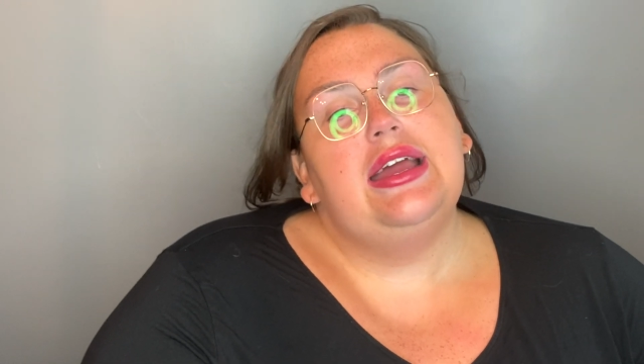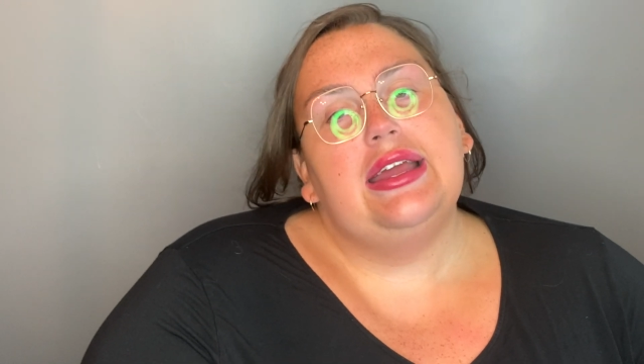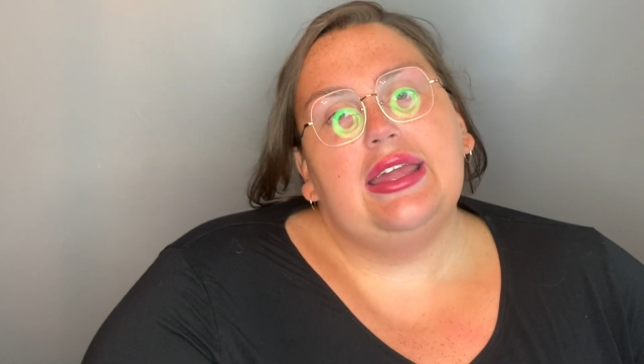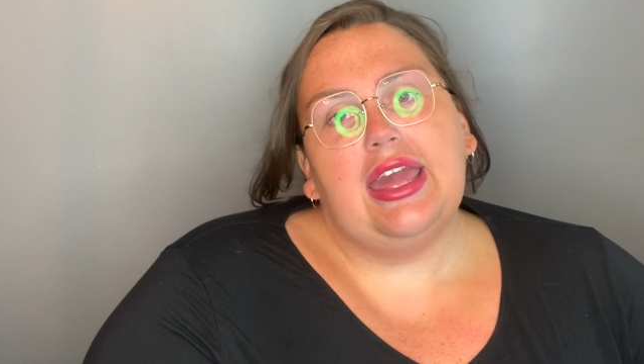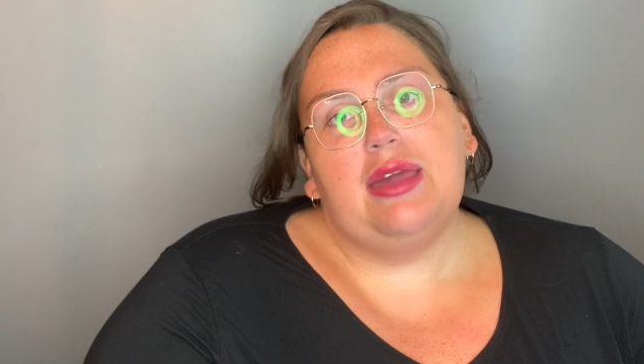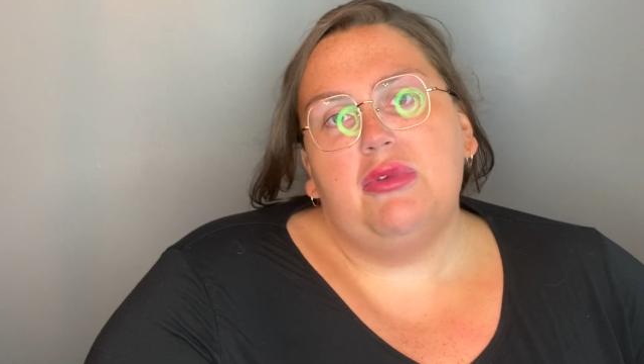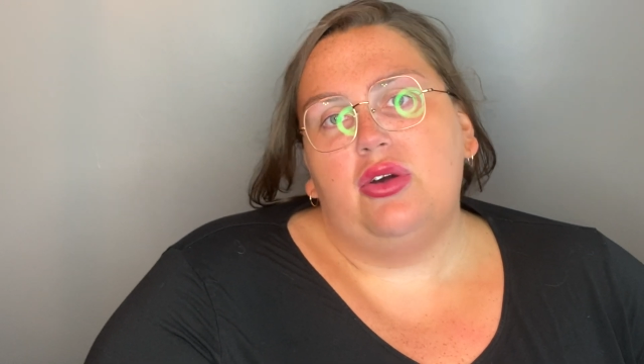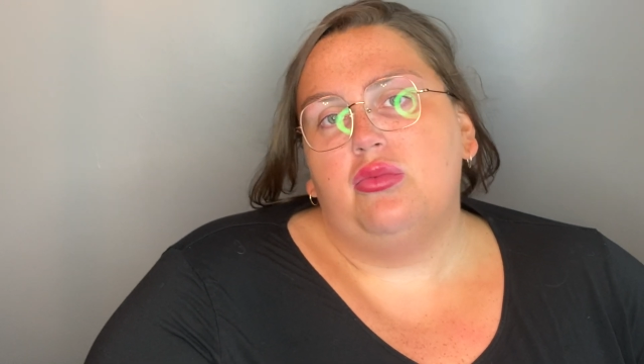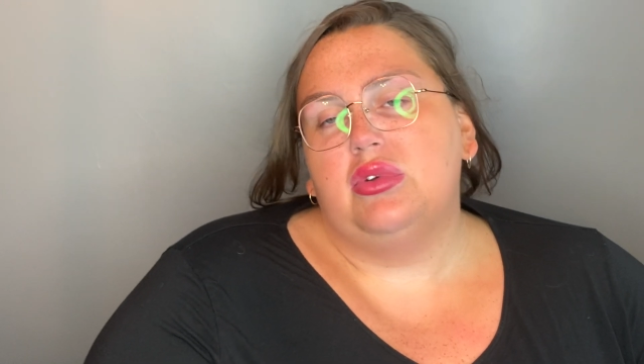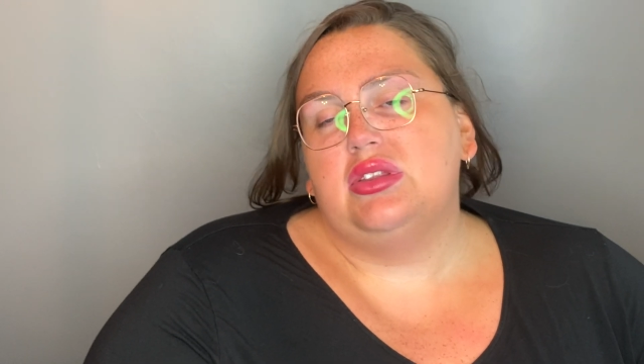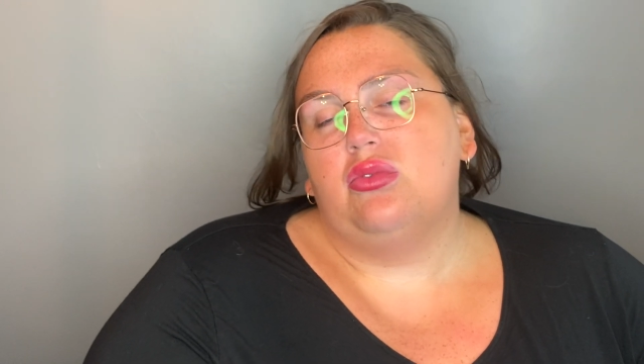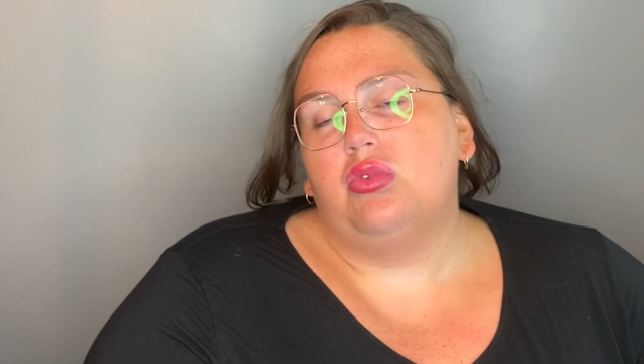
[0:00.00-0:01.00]
it came out
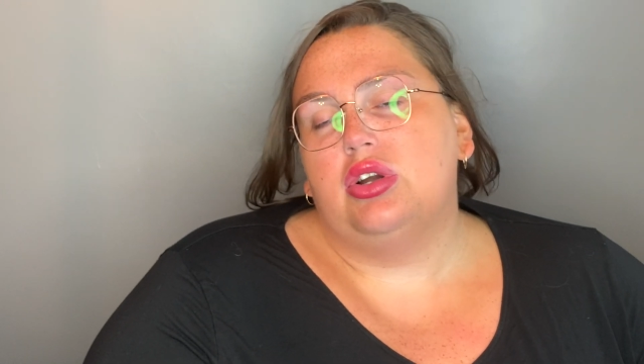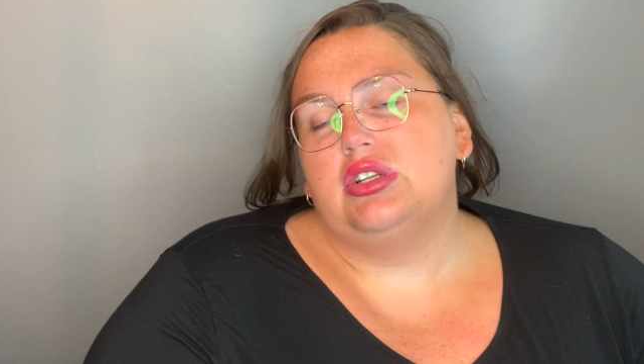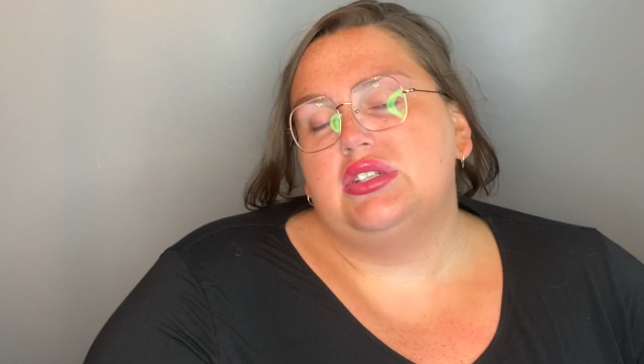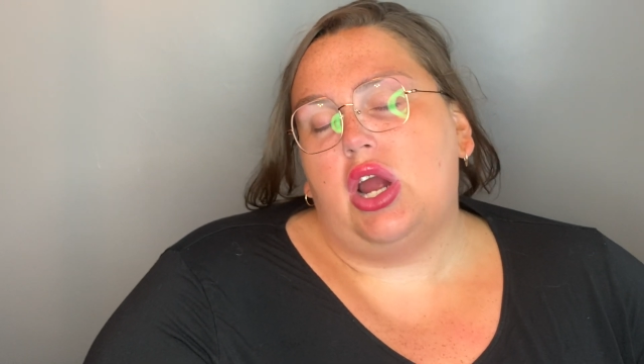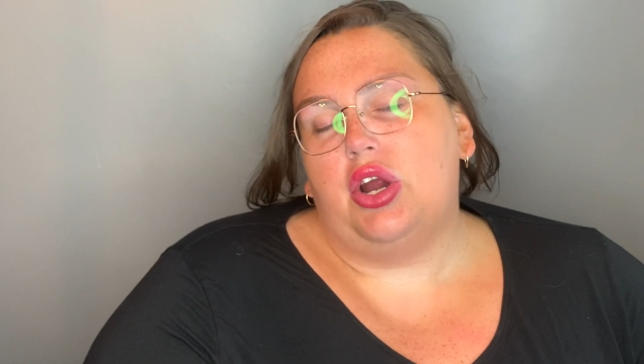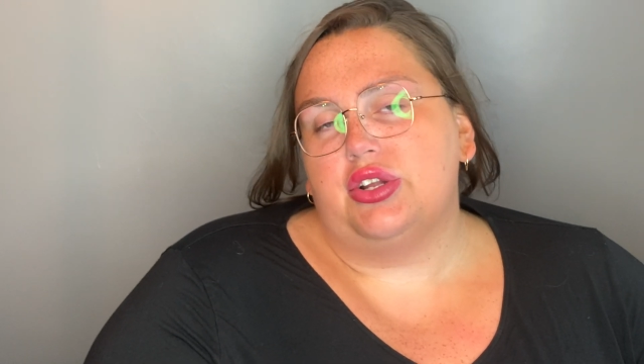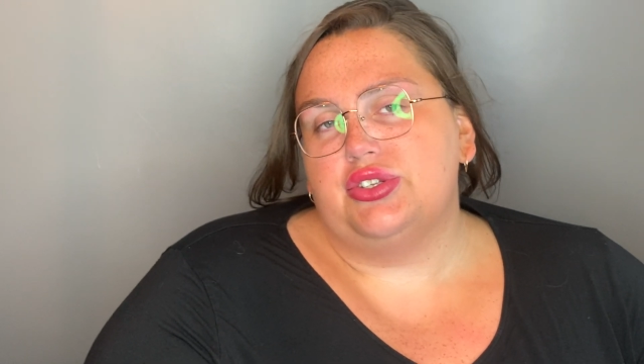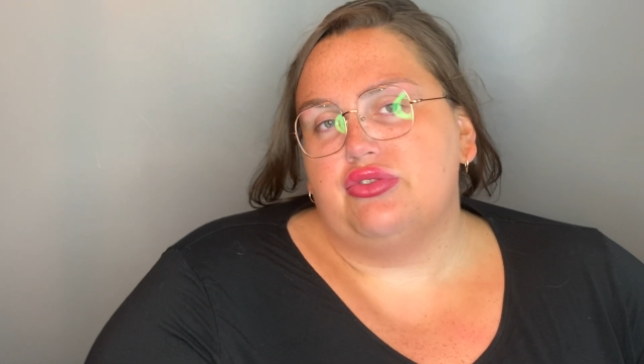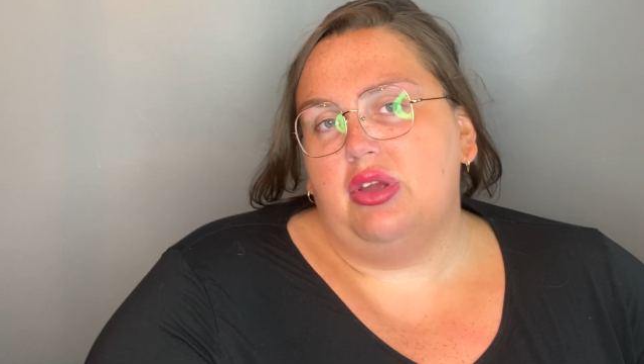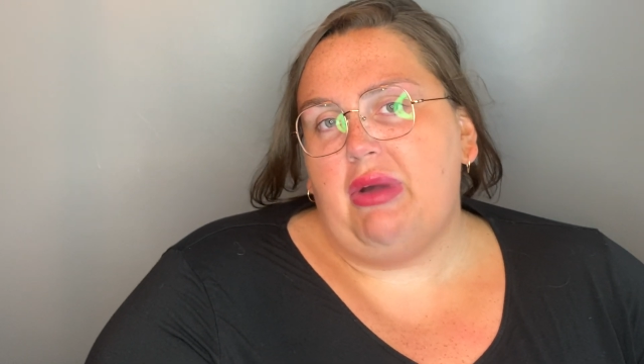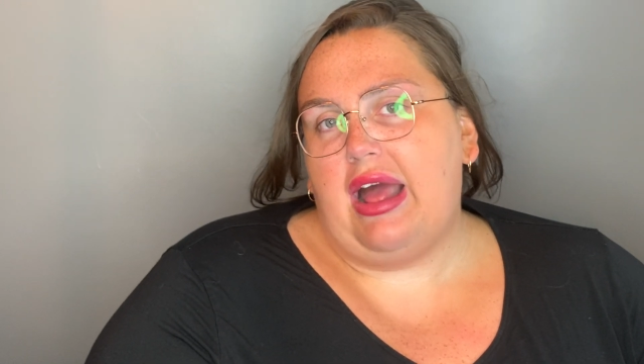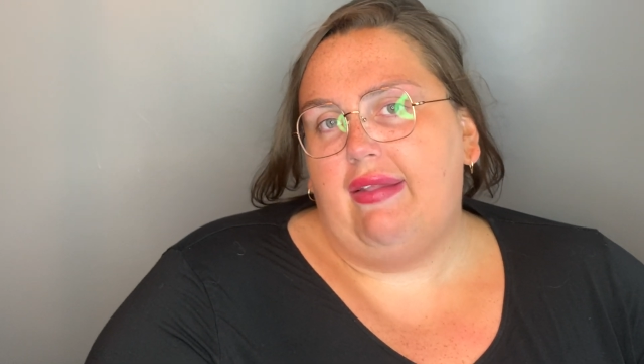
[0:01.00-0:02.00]
with the words
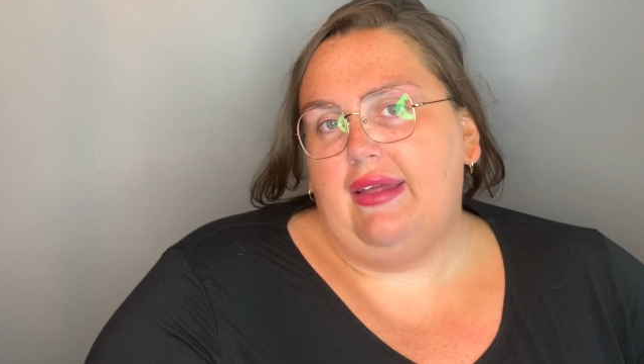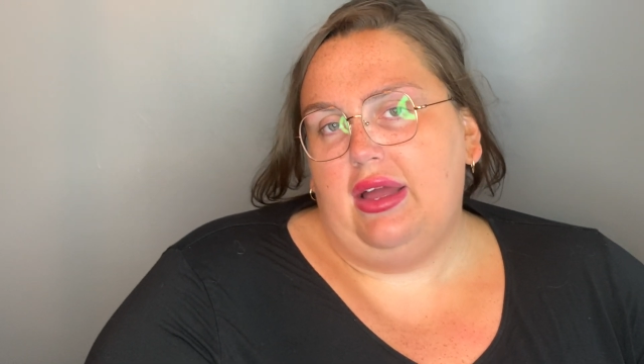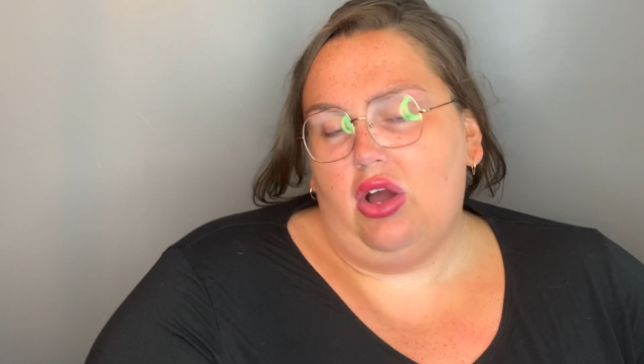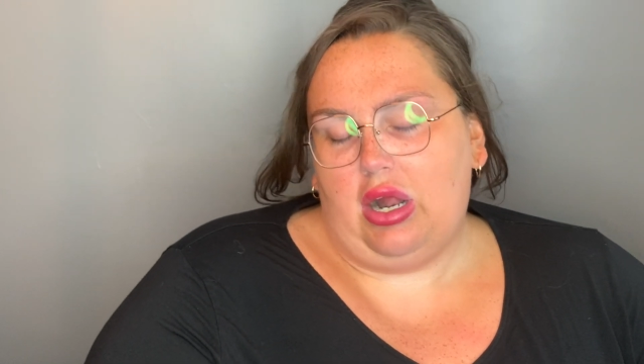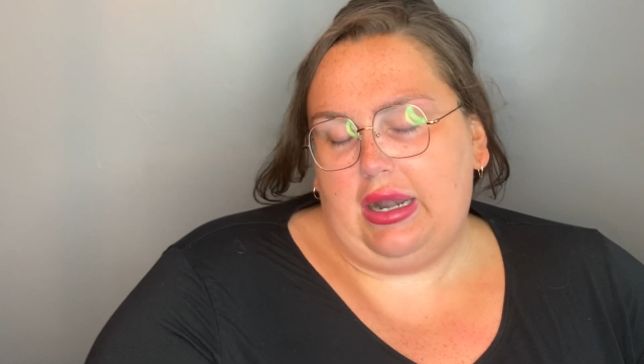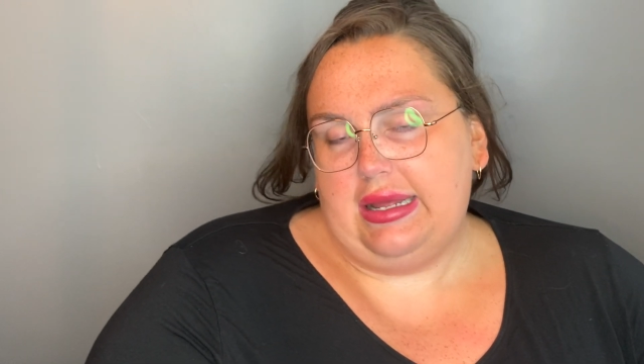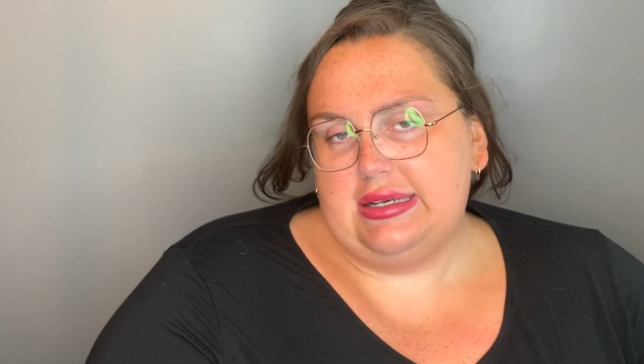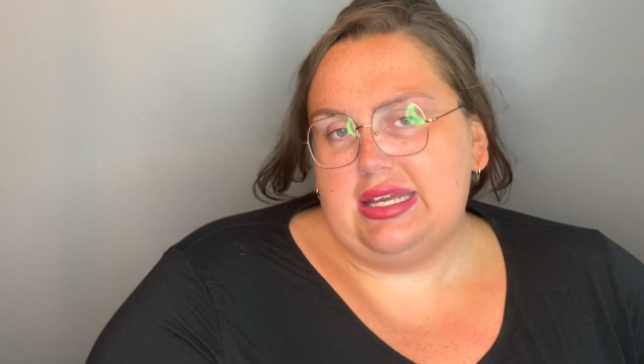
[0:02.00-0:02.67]
artistry palette on it.